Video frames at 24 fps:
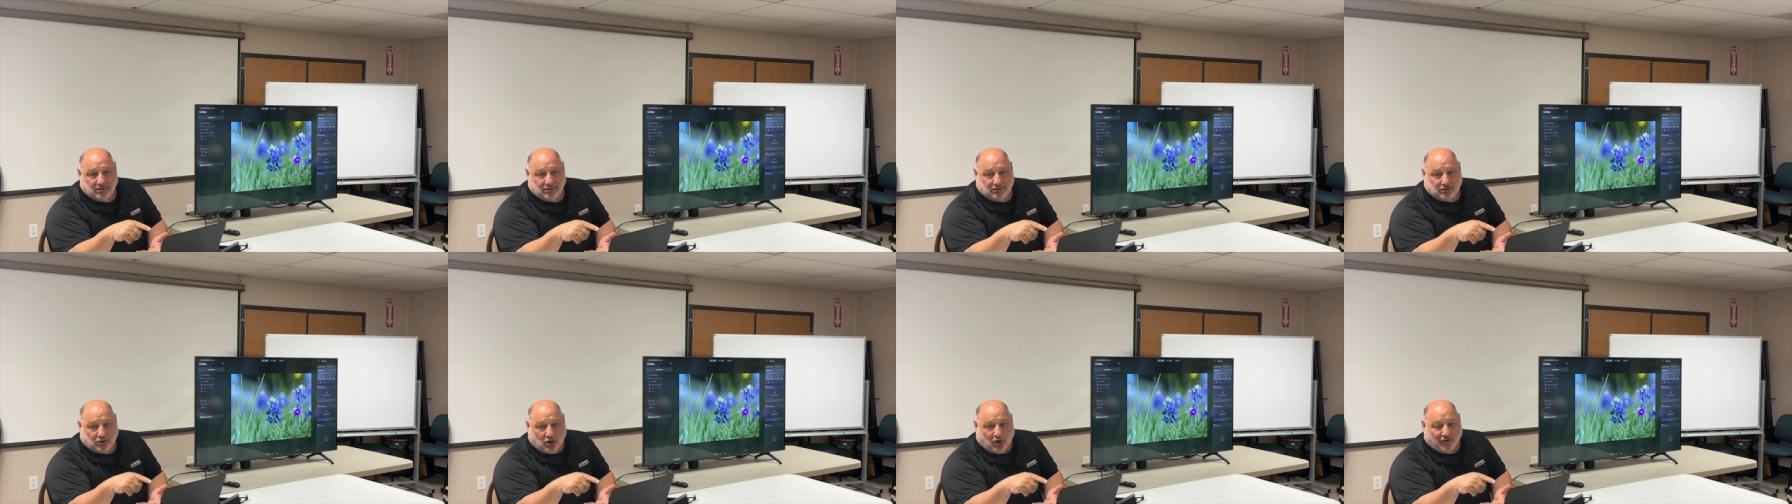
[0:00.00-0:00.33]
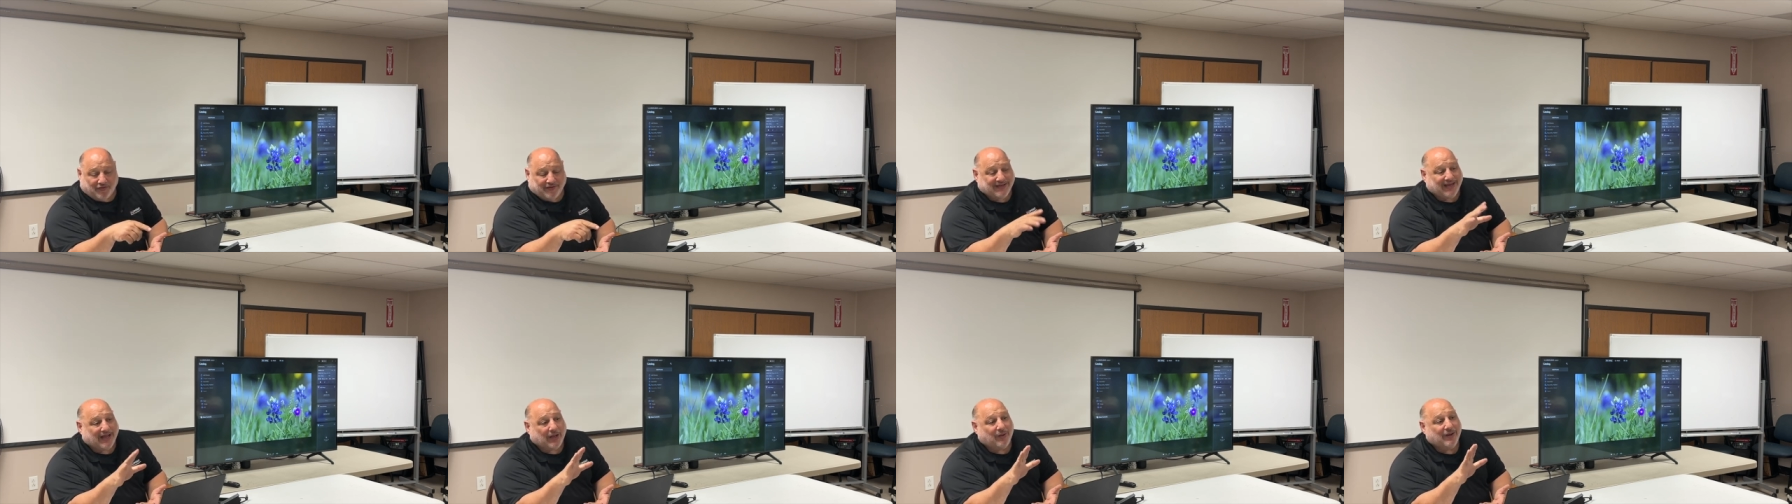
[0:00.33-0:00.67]

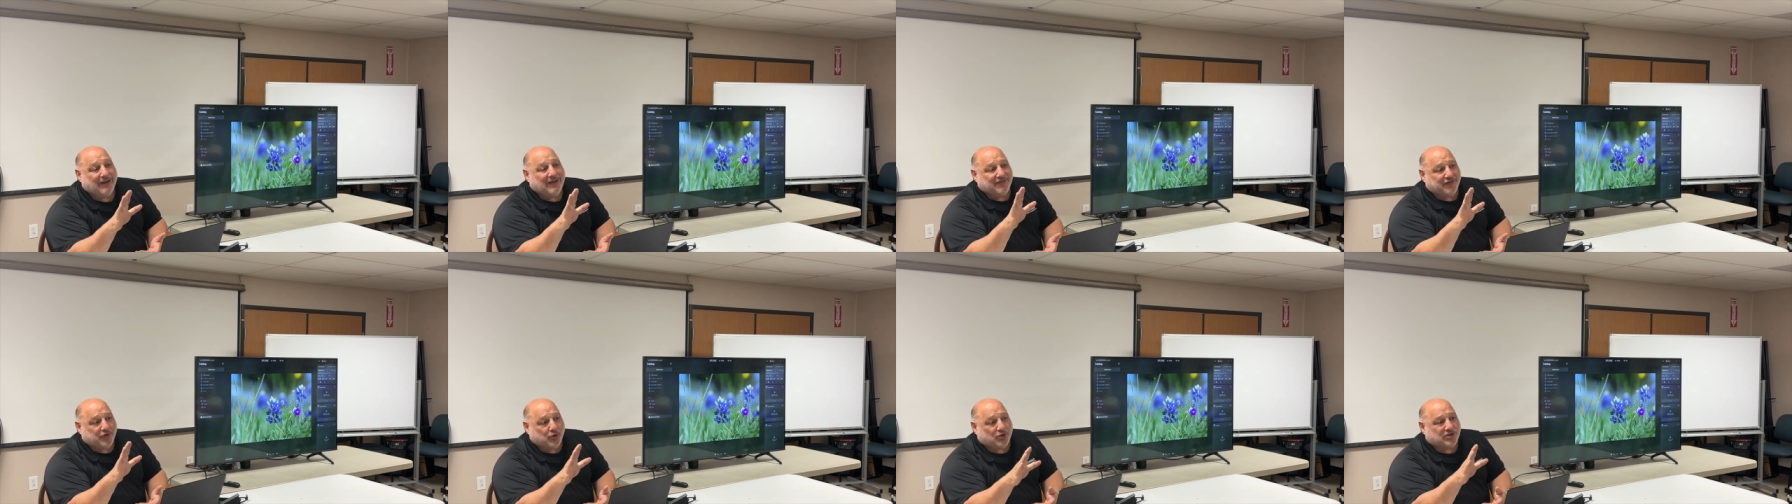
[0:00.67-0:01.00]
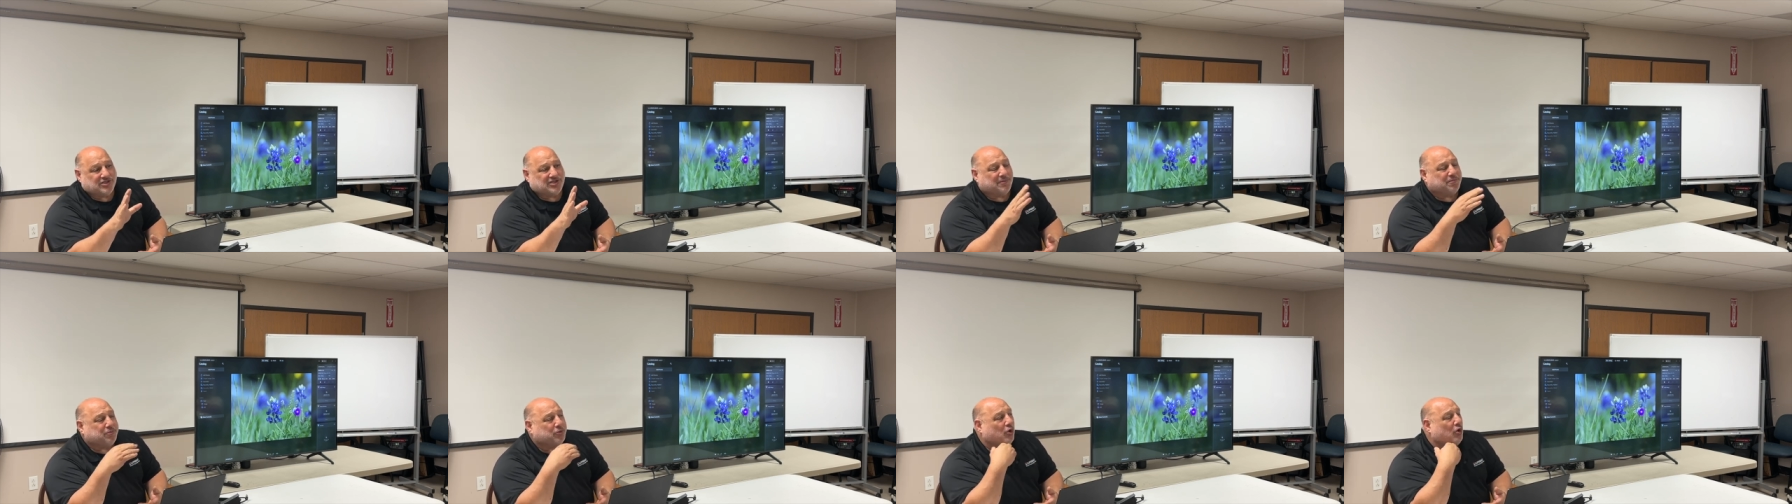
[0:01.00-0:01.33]
called it. Now, there
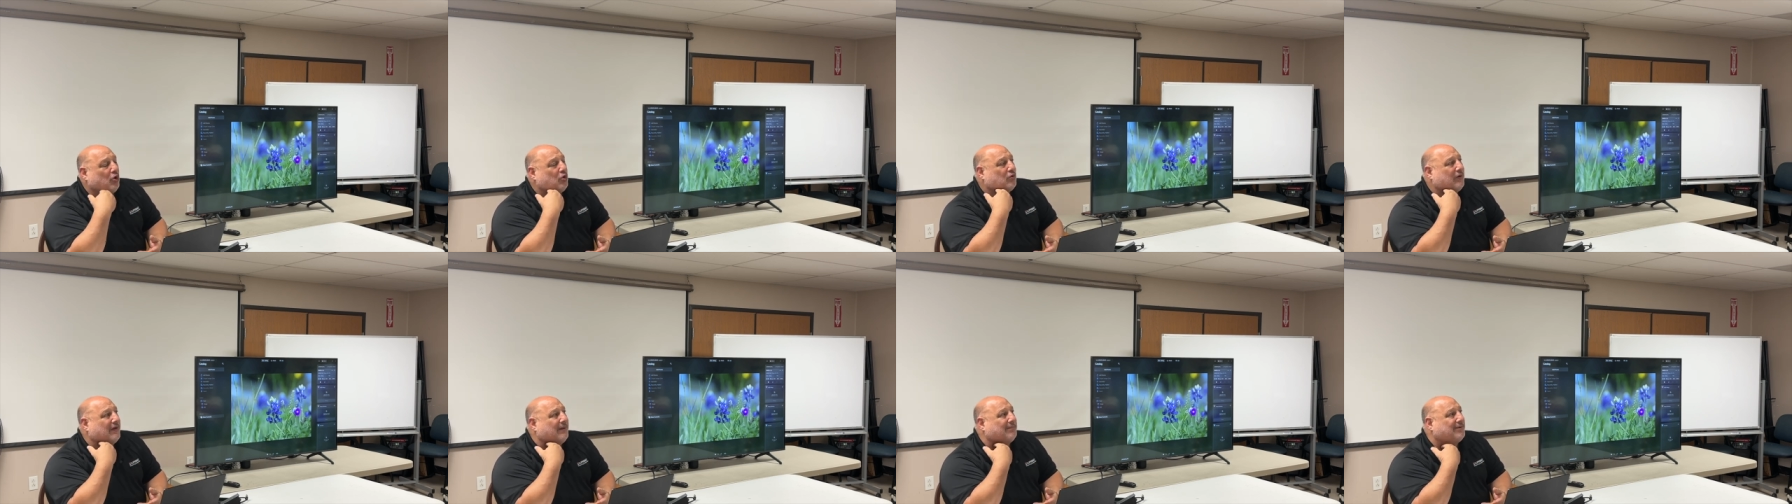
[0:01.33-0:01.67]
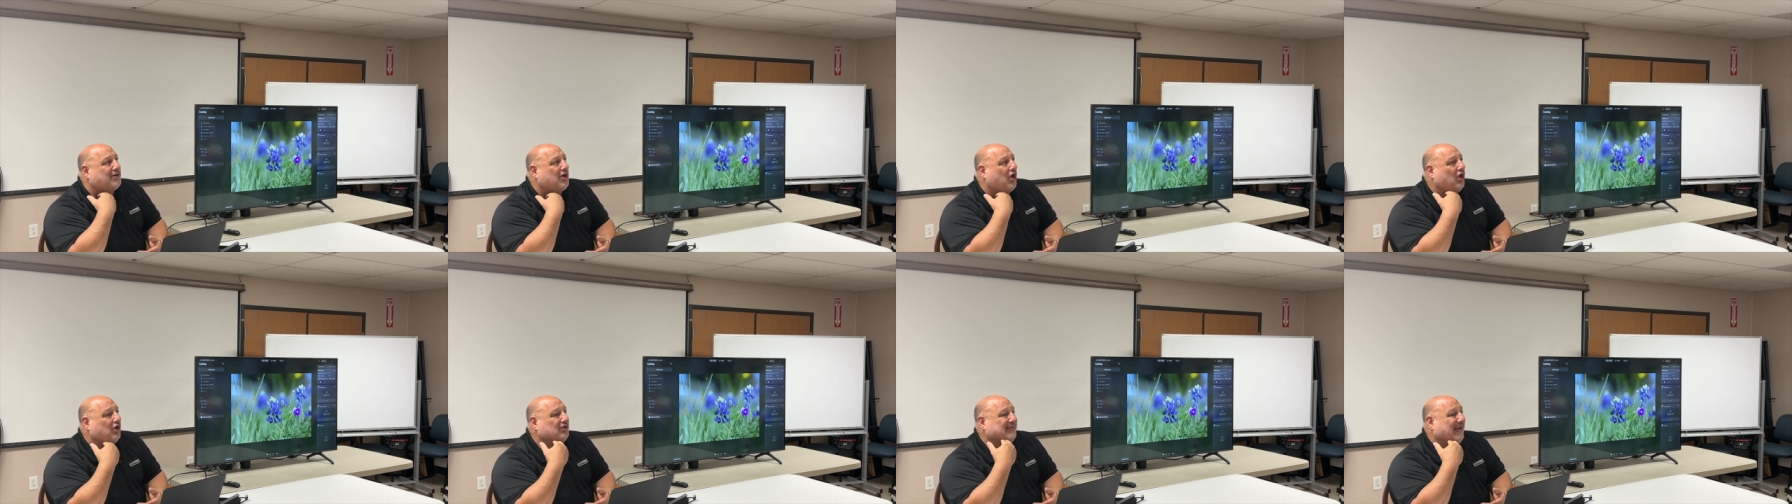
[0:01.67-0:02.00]
is a program
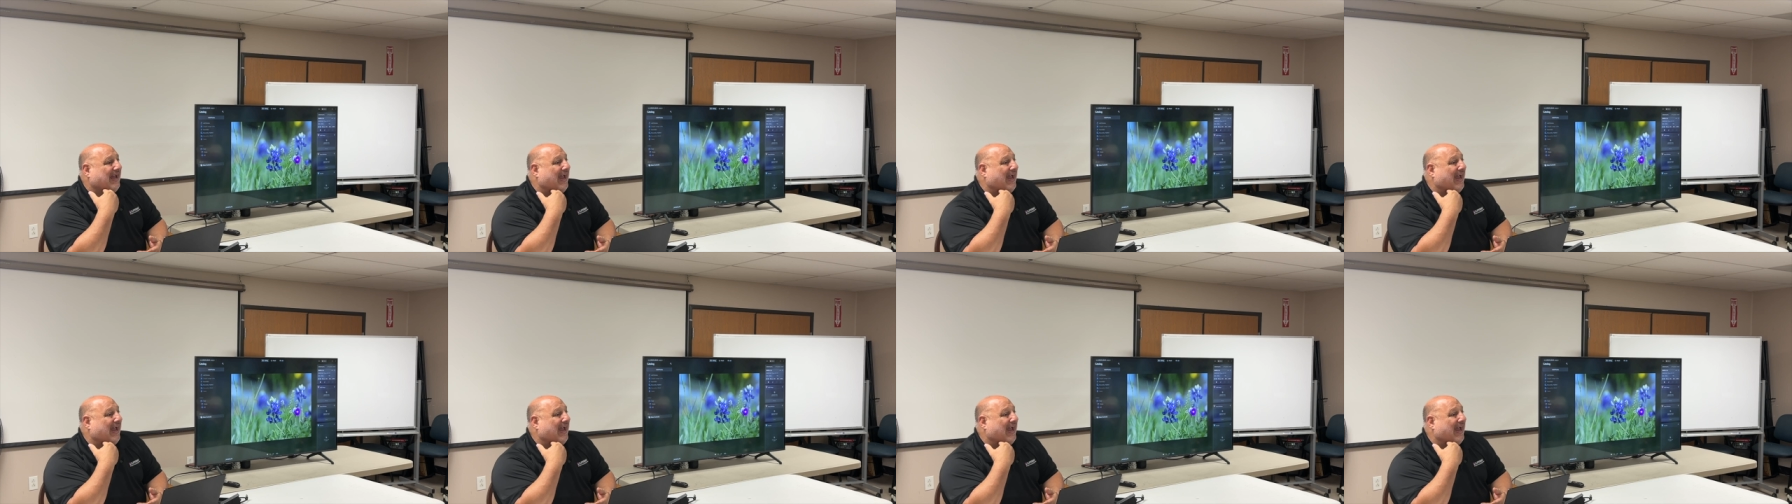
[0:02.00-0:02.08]
called